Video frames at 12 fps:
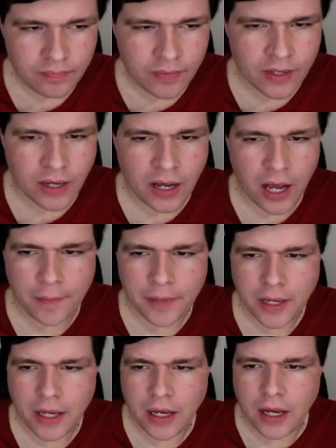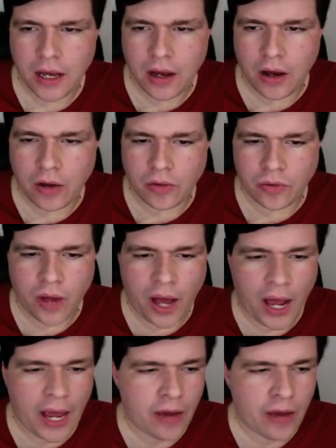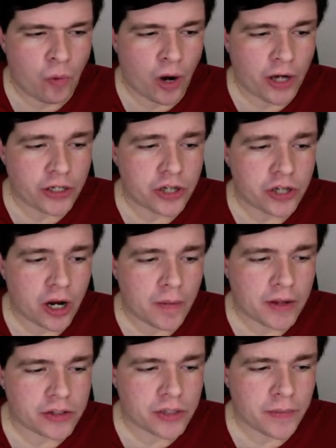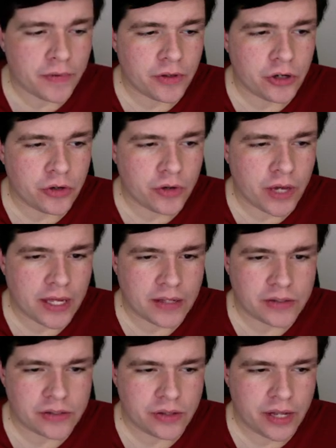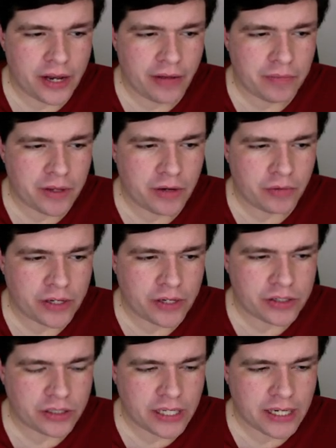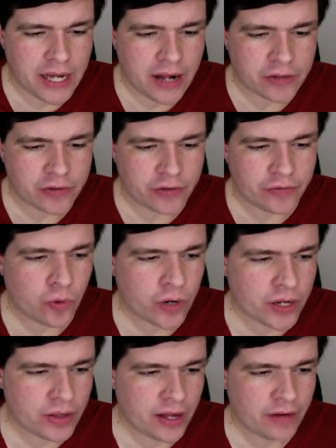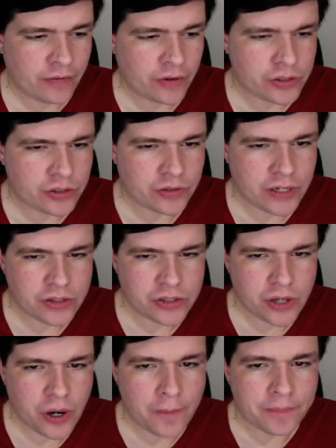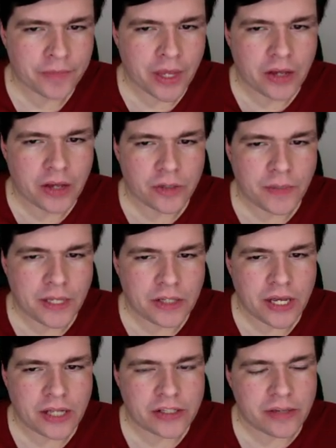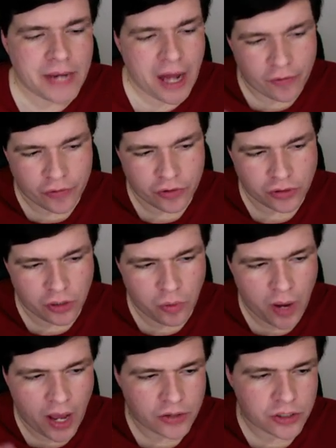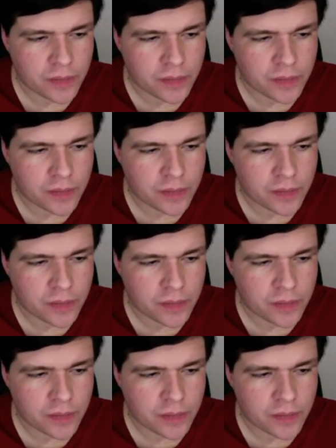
um, I wanted to talk about some of the new kits that have been recently announced for the 40th anniversary. So, some of these kits have been out for a little while. Some